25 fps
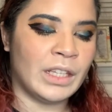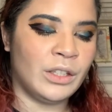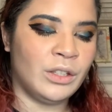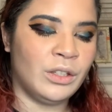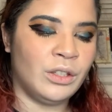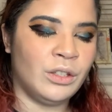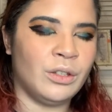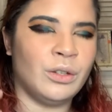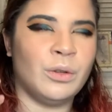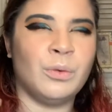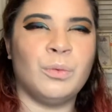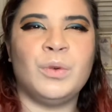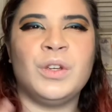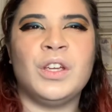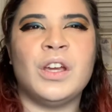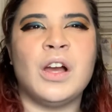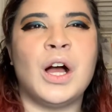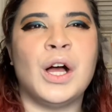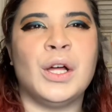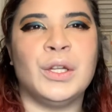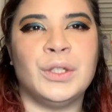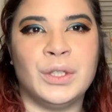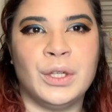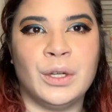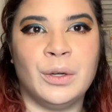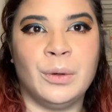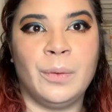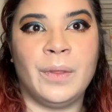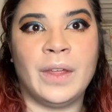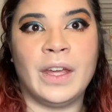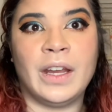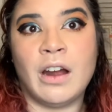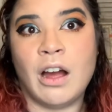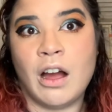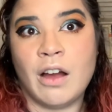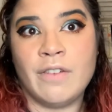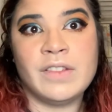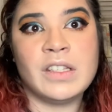you know, we all know
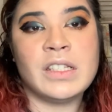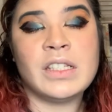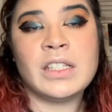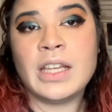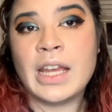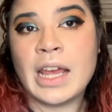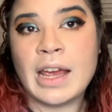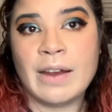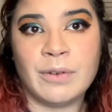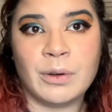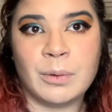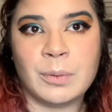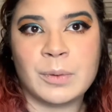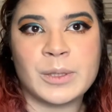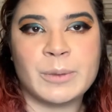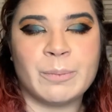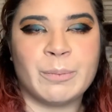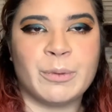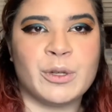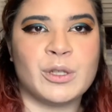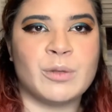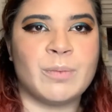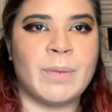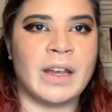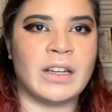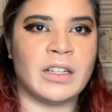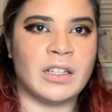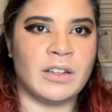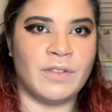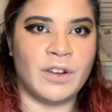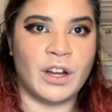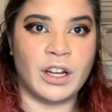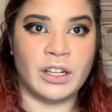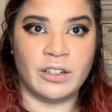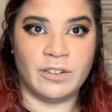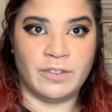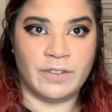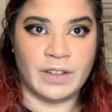that obviously everyone's perspective
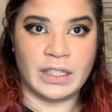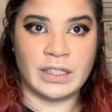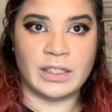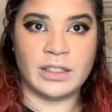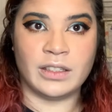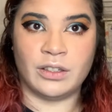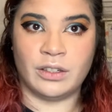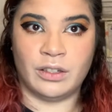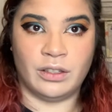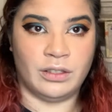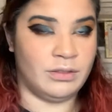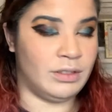on events